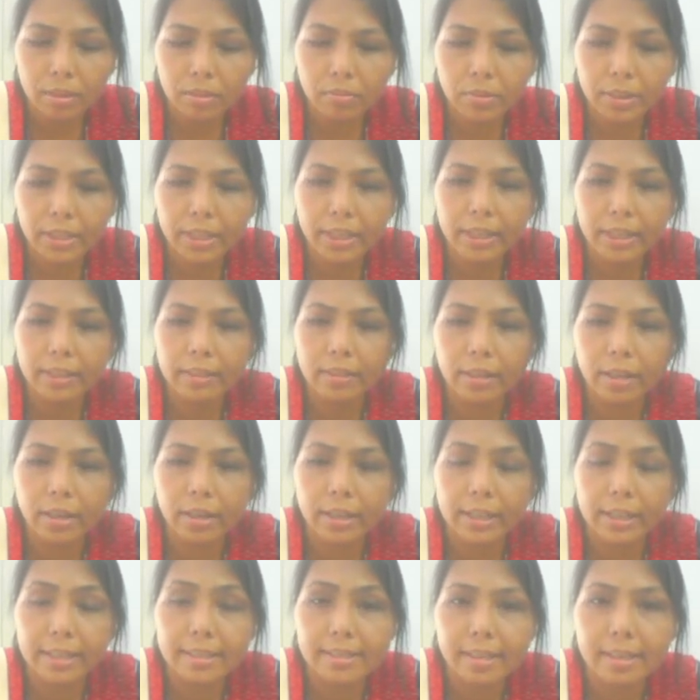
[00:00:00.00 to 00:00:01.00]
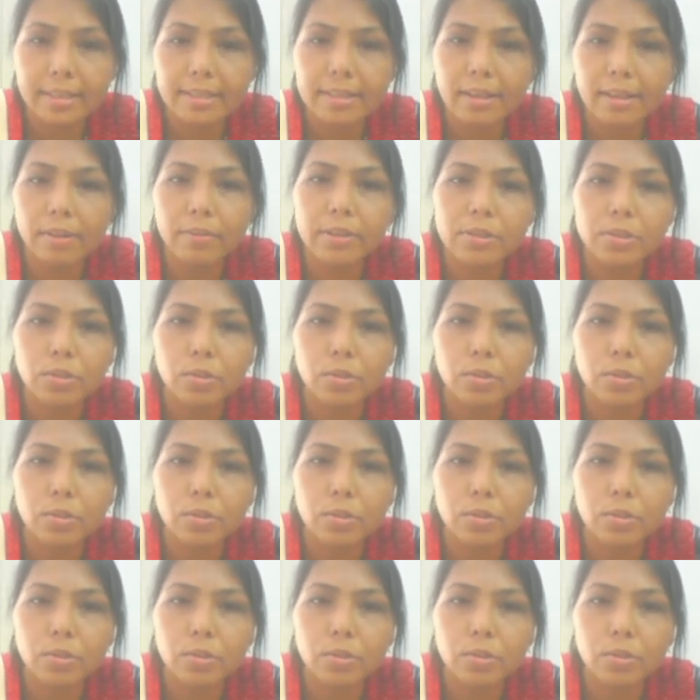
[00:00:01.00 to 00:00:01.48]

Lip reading: assess our